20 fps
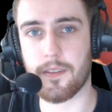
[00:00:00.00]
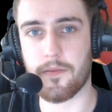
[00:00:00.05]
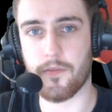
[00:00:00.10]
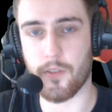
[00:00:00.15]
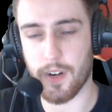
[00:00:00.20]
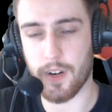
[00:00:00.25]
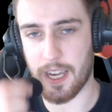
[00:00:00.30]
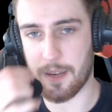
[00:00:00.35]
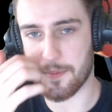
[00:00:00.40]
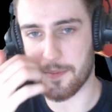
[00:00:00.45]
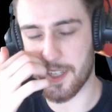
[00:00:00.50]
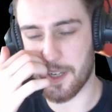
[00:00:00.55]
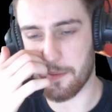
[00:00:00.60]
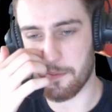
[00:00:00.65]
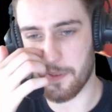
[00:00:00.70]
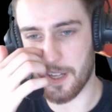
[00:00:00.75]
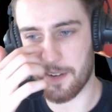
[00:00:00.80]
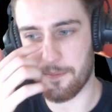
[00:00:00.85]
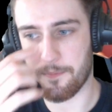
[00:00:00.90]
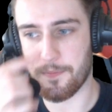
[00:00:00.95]
games that he
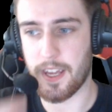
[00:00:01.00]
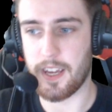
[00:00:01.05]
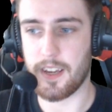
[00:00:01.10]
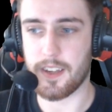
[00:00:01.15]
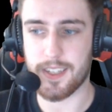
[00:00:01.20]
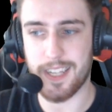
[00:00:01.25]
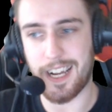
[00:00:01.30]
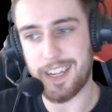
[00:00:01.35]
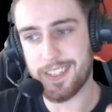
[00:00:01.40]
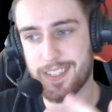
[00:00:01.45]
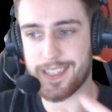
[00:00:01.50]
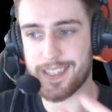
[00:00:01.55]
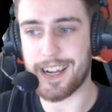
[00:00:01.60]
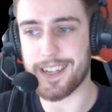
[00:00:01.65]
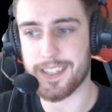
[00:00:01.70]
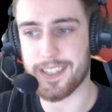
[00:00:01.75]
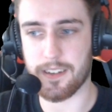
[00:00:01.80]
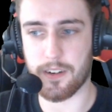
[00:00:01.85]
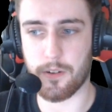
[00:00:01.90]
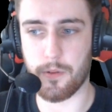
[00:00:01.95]
played. So
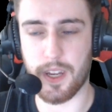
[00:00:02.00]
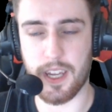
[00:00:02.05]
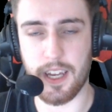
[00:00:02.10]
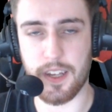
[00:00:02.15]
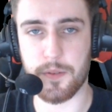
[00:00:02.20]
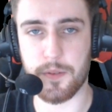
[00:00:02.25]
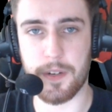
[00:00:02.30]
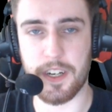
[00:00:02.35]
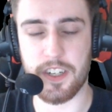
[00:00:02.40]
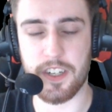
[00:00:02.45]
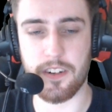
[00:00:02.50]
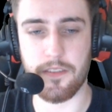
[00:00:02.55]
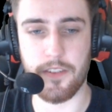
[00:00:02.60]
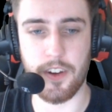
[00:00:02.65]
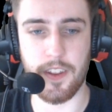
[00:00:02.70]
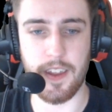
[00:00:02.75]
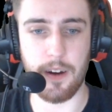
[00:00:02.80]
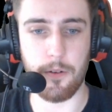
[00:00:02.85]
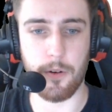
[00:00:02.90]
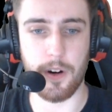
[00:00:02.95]
that's a quick explanation of
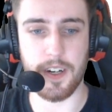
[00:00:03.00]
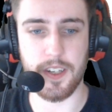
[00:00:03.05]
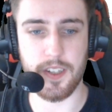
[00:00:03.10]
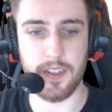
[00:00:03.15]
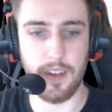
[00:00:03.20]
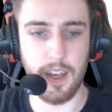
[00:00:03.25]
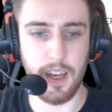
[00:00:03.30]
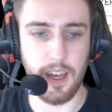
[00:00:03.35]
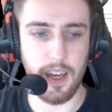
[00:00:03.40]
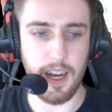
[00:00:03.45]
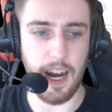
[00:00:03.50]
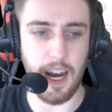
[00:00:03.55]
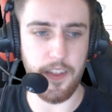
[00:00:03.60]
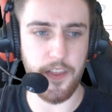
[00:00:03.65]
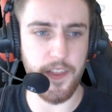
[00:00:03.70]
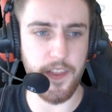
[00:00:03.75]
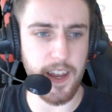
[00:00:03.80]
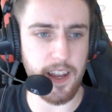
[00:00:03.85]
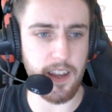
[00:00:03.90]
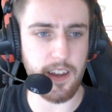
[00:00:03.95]
how that works. I
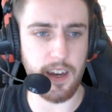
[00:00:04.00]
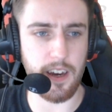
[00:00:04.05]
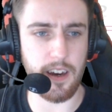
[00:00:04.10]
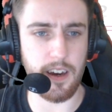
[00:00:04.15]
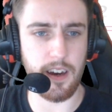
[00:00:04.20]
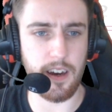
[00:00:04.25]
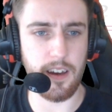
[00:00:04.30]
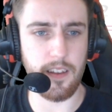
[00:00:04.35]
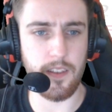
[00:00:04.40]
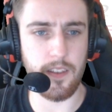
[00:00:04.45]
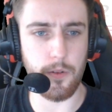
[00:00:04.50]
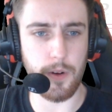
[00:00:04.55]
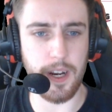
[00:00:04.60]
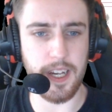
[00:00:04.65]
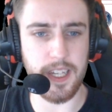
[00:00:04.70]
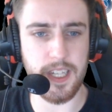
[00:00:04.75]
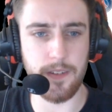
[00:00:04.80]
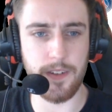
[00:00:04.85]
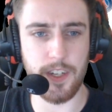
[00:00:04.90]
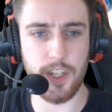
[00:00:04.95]
think the
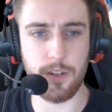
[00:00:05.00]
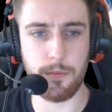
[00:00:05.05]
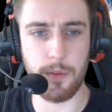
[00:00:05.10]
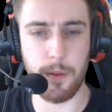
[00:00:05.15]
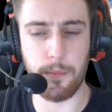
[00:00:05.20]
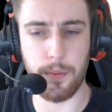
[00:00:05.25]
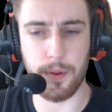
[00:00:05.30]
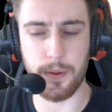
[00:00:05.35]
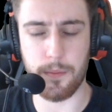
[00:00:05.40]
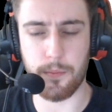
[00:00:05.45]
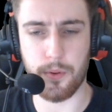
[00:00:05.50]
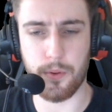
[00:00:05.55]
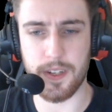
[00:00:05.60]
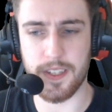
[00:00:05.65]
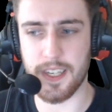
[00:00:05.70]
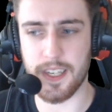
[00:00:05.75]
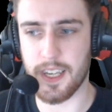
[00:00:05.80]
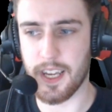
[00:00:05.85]
rest of it should be pretty